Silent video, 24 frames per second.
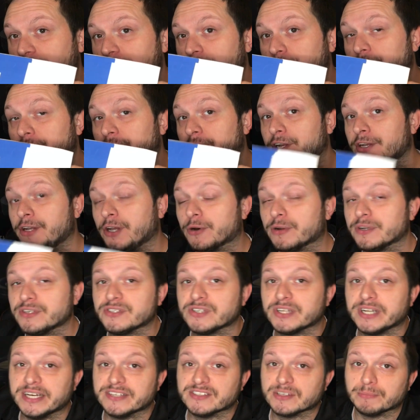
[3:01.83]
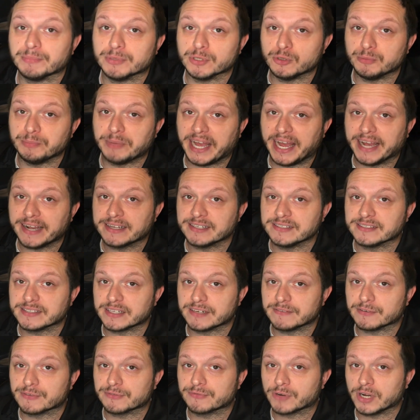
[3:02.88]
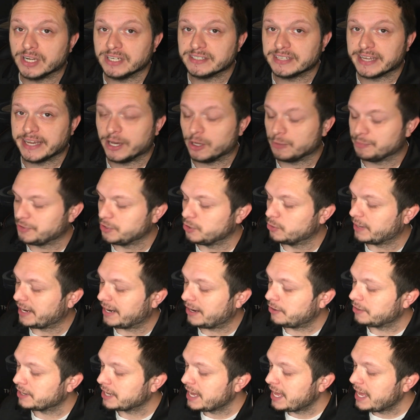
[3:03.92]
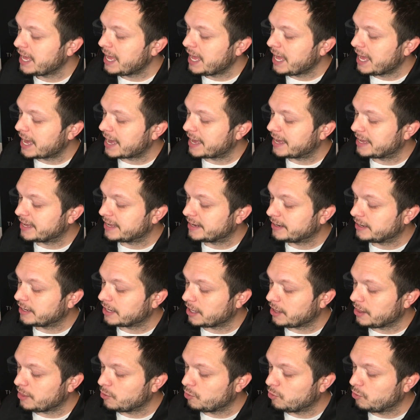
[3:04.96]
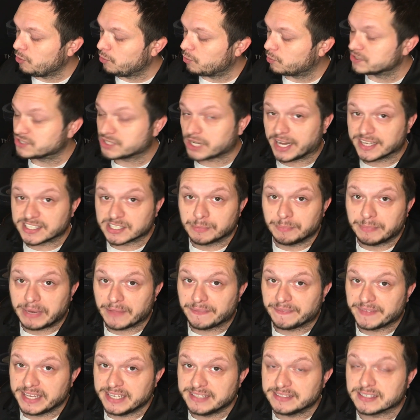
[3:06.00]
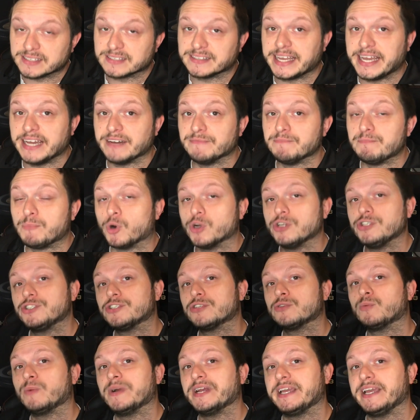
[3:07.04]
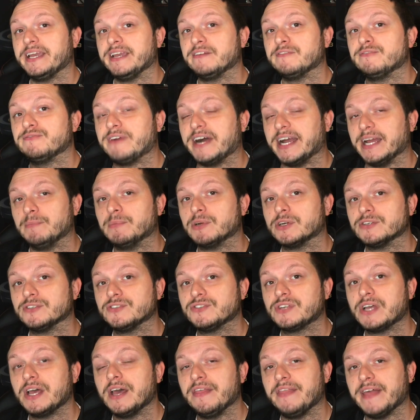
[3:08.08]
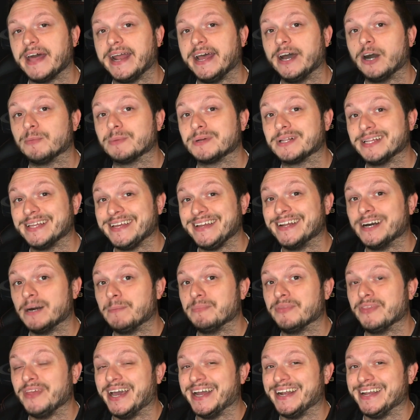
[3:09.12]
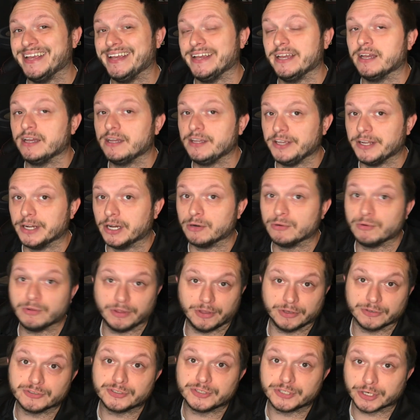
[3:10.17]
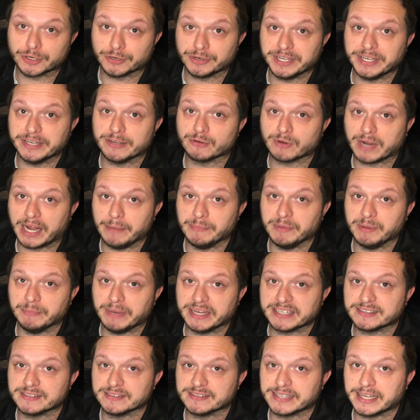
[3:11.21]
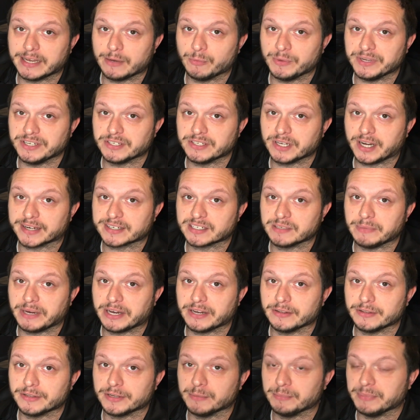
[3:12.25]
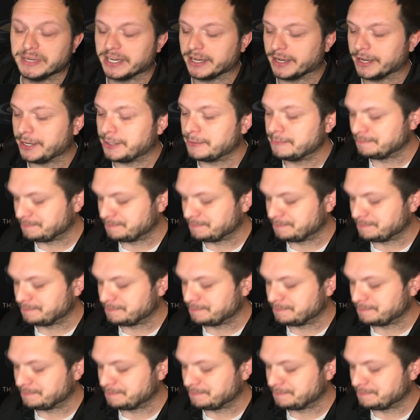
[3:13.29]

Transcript: You're going to notice it has a blue back instead of a front to help you out. And what's awesome about these is they have moisture wicking fibers that help clean up any, those dirty, grimy messes that we talked about a little bit ago.